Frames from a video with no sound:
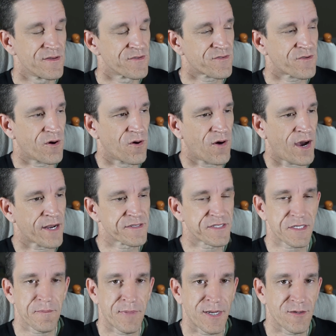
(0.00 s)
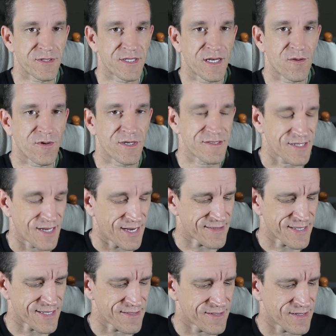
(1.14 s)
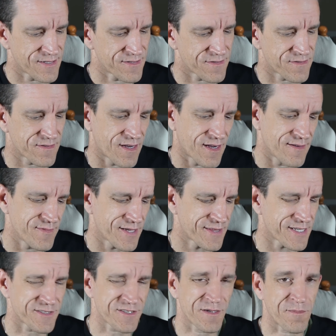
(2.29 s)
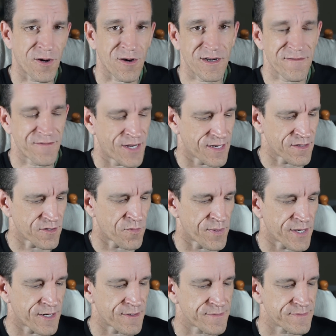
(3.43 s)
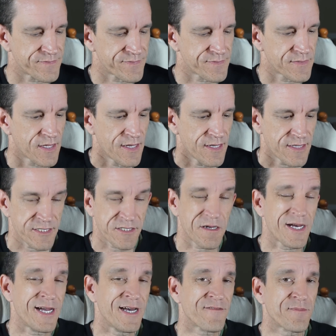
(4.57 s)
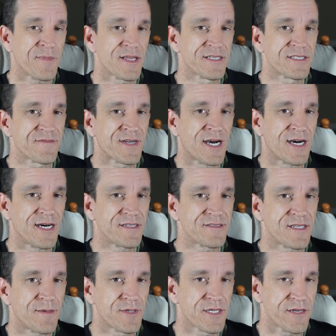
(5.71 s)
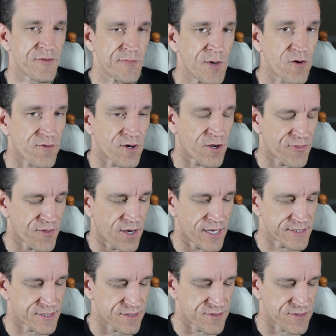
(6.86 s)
So how does it compare with the other ones? I think it does. I think it's on par, if not a little better. That's all I have for my list of cons. Now I'm going to give you my overall thoughts.